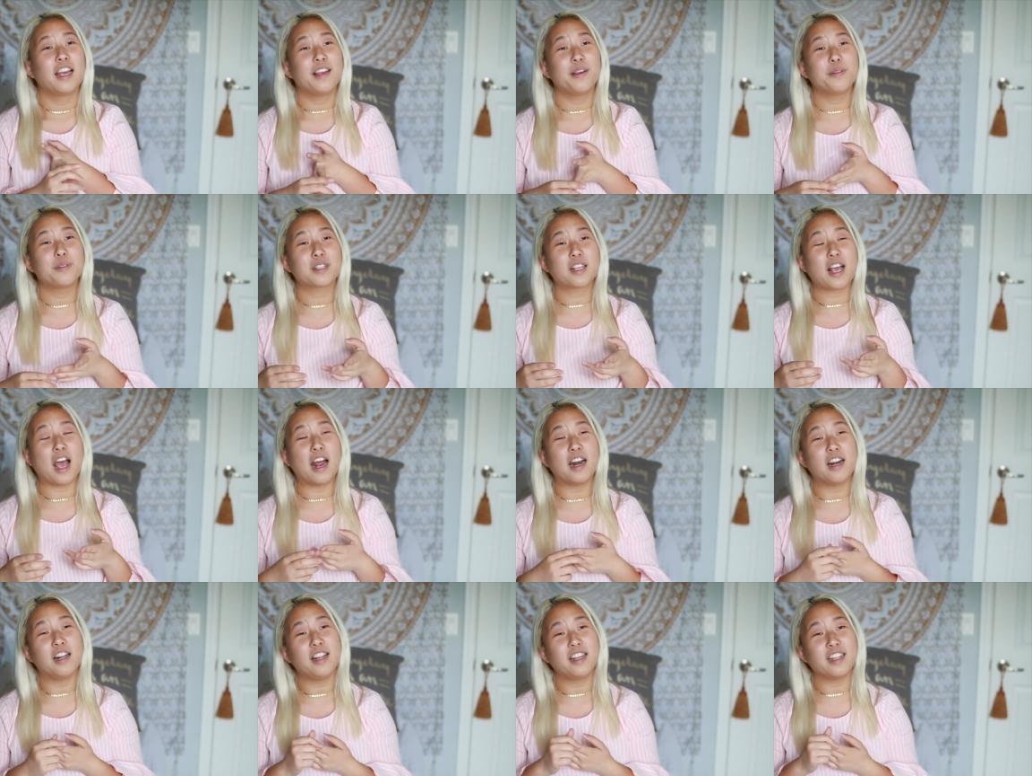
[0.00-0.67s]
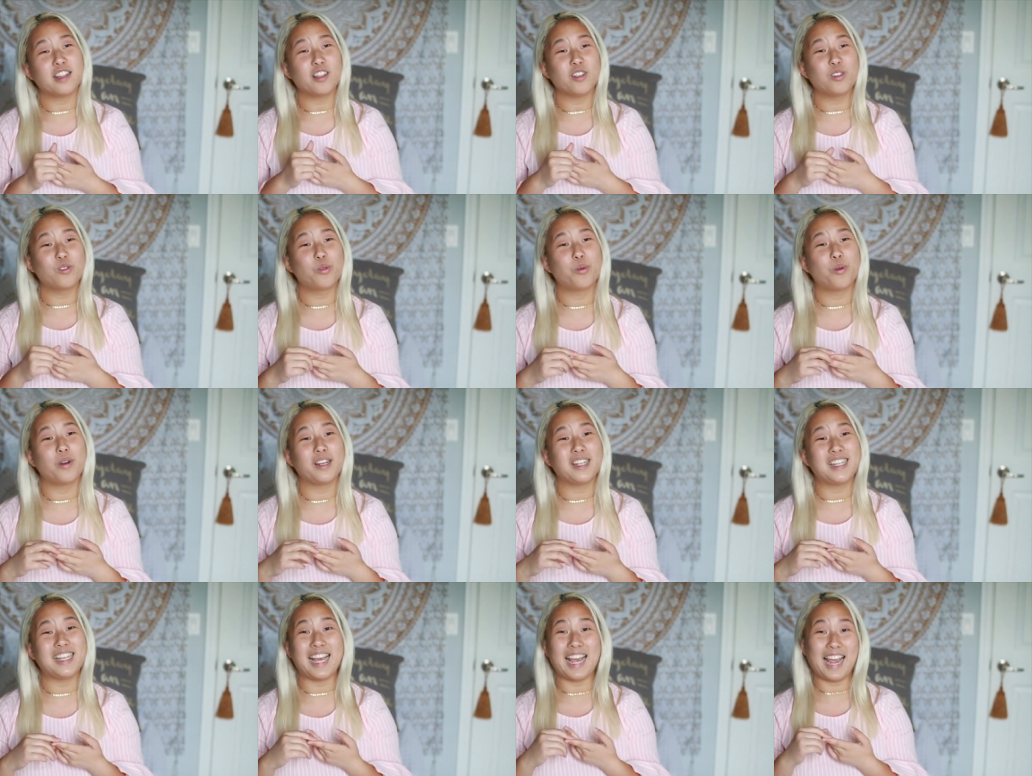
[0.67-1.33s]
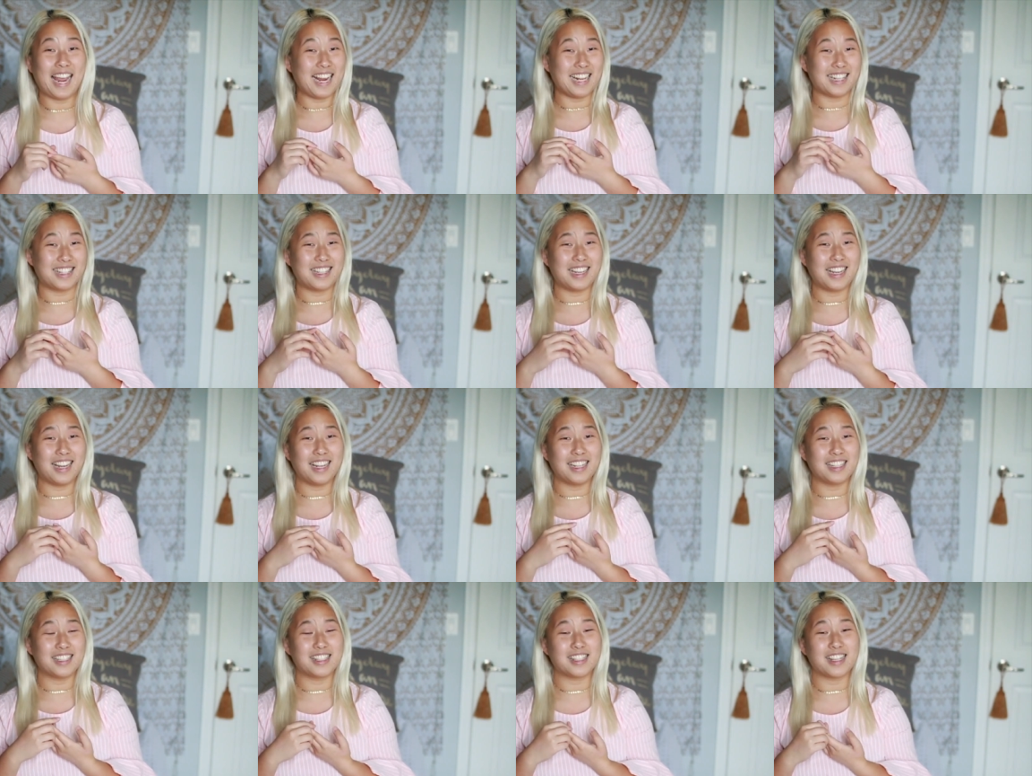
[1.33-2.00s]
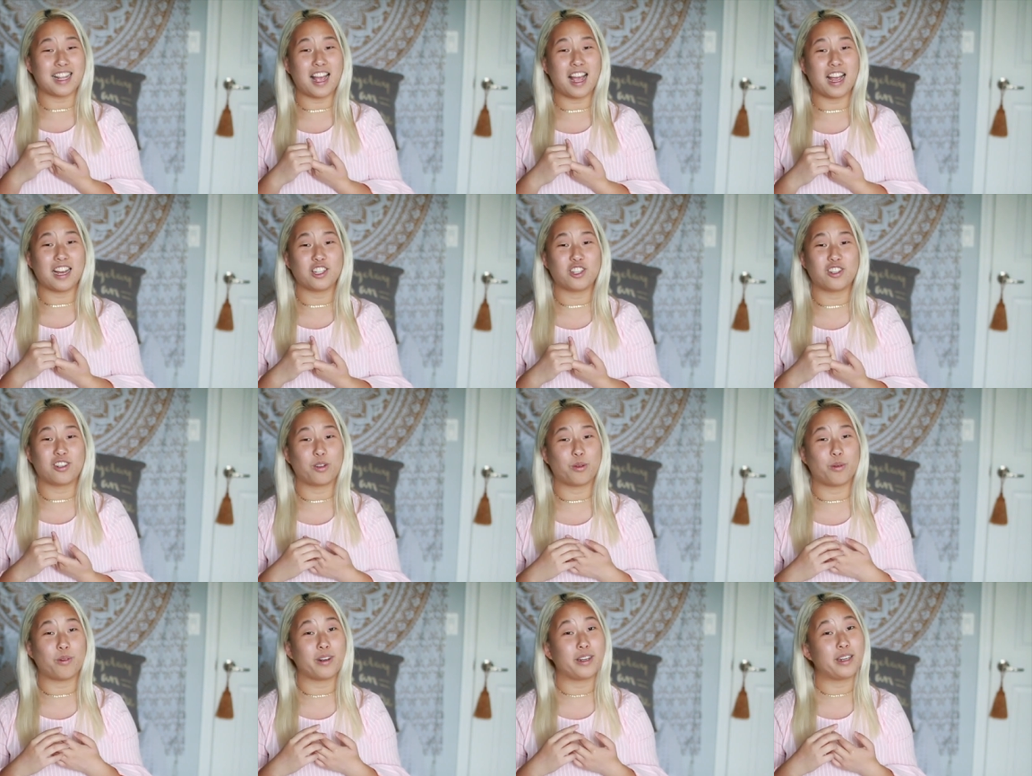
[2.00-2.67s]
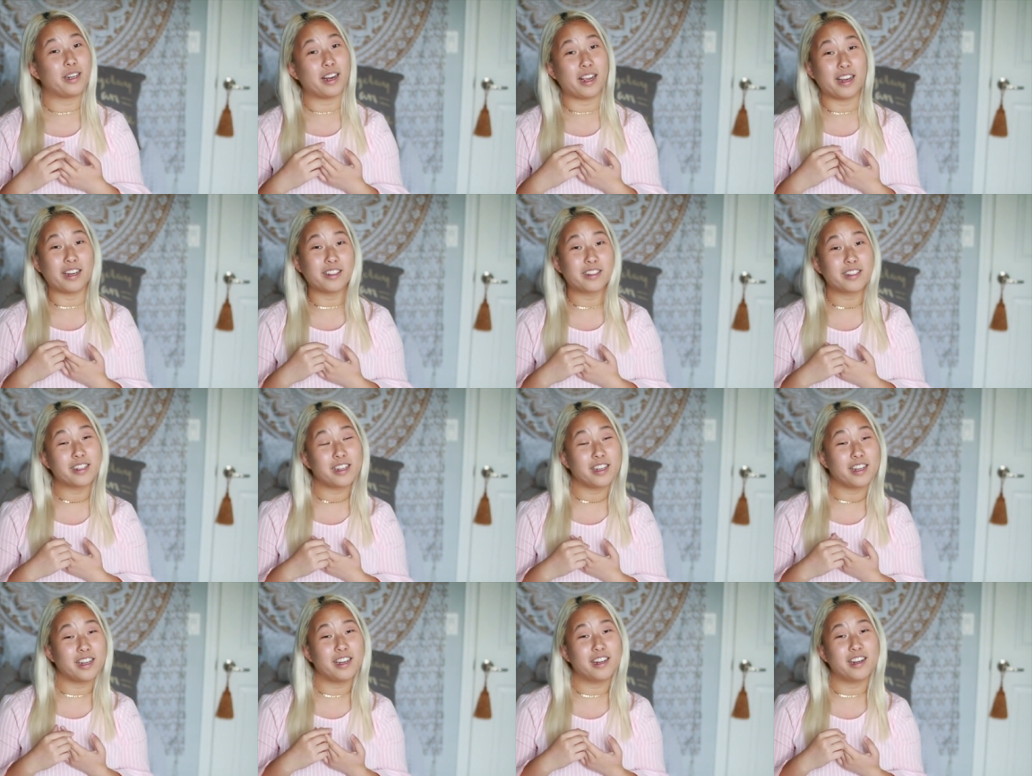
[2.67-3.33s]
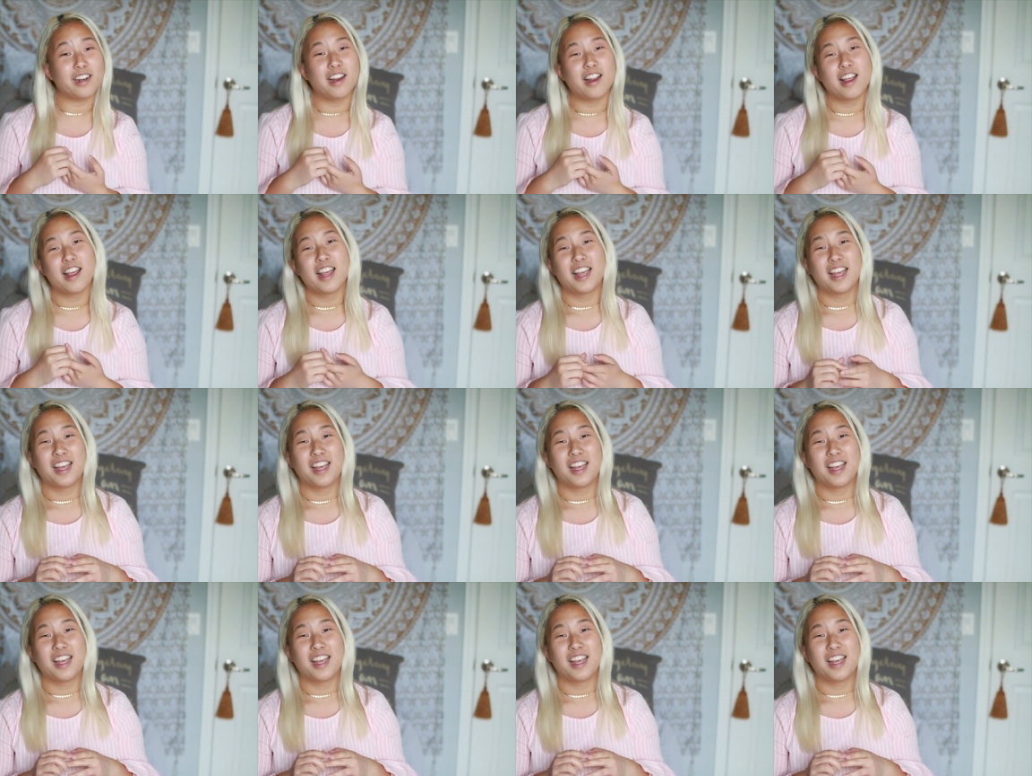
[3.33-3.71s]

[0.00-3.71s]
It was kind of like the 2018 slash 2019.